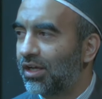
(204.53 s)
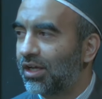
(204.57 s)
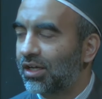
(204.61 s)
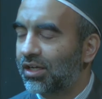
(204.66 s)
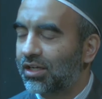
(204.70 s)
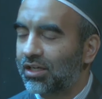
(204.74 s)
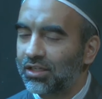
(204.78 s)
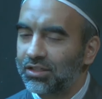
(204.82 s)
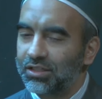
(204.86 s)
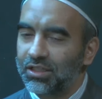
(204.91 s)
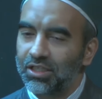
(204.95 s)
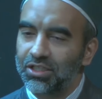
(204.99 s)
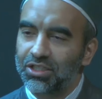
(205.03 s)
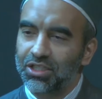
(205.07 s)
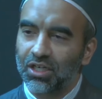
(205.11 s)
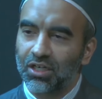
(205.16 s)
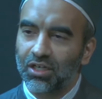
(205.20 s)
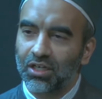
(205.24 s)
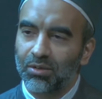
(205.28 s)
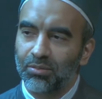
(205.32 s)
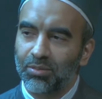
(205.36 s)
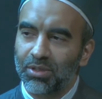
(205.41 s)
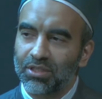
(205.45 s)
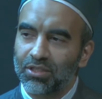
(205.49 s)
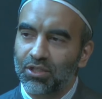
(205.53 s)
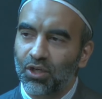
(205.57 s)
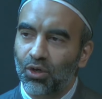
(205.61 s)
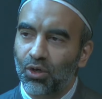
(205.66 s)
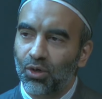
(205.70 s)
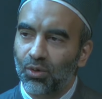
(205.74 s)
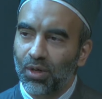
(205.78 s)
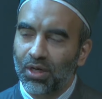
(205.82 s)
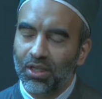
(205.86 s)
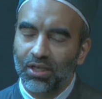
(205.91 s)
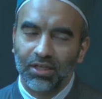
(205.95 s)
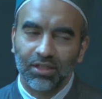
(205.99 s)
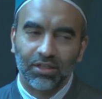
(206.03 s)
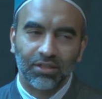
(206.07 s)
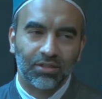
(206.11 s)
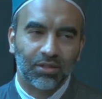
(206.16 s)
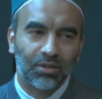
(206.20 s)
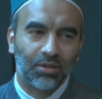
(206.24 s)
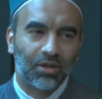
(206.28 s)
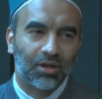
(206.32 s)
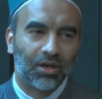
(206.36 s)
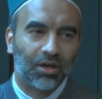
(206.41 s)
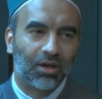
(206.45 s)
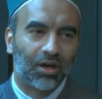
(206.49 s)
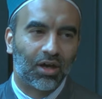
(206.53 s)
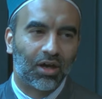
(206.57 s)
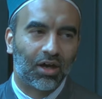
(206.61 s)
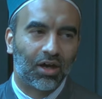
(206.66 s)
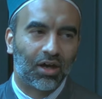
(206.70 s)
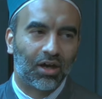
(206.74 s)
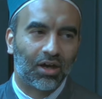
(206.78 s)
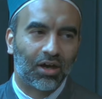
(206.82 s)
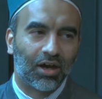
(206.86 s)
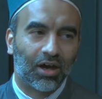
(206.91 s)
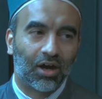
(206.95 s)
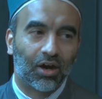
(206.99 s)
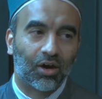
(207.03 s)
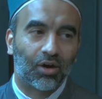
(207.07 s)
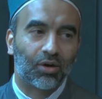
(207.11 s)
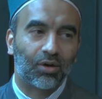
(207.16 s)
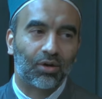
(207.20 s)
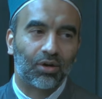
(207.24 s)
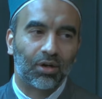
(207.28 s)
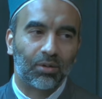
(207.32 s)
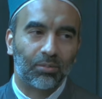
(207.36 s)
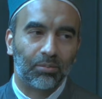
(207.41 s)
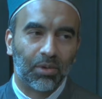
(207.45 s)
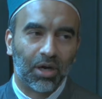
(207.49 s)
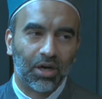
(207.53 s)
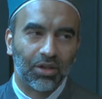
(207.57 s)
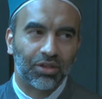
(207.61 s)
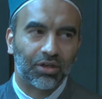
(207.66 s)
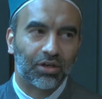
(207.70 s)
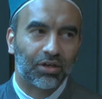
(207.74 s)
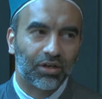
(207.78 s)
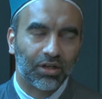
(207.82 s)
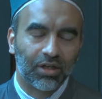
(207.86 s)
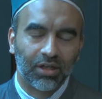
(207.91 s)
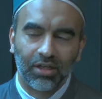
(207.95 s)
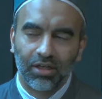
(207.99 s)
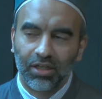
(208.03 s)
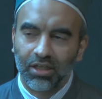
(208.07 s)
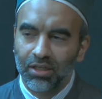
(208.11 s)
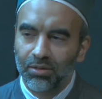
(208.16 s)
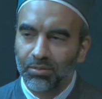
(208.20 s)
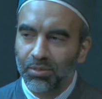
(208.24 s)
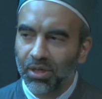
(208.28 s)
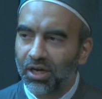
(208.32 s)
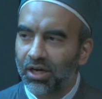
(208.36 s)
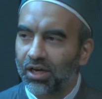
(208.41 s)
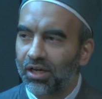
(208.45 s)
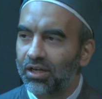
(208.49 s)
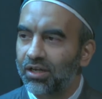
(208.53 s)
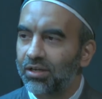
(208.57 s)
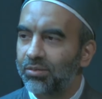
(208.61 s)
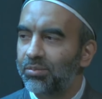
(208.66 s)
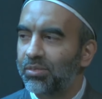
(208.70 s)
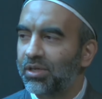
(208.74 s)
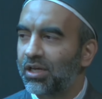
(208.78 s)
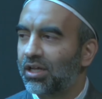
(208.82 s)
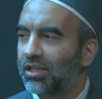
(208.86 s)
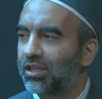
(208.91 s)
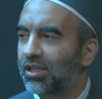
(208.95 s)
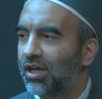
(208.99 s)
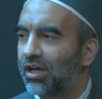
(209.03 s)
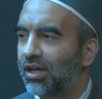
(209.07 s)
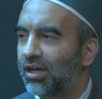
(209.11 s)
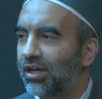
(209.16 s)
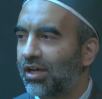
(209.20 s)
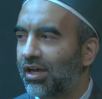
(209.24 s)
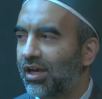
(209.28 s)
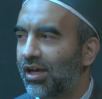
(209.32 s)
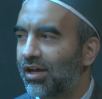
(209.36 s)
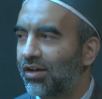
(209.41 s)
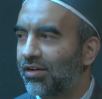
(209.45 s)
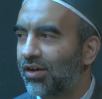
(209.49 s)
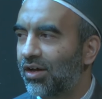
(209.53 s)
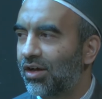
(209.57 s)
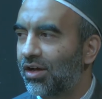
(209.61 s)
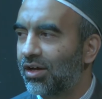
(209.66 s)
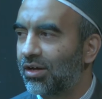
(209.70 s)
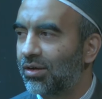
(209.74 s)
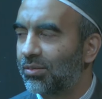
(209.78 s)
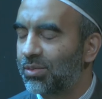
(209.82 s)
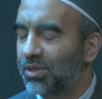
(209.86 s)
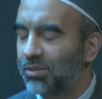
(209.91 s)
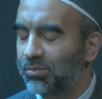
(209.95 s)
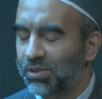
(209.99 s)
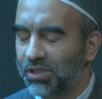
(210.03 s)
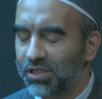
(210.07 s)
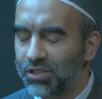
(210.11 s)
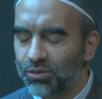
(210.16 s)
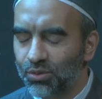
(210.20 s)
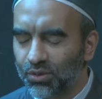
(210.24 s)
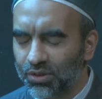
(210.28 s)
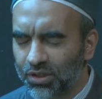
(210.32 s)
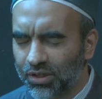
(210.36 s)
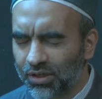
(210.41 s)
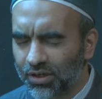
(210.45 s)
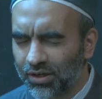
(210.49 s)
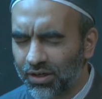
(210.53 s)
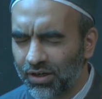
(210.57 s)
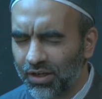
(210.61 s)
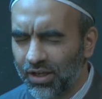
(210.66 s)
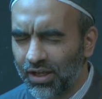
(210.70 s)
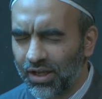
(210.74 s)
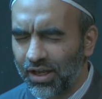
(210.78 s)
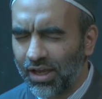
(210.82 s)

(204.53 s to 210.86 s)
Khadija bint Khuwaylid, uh, our mother in Iman, may Allah uh, be pleased with her.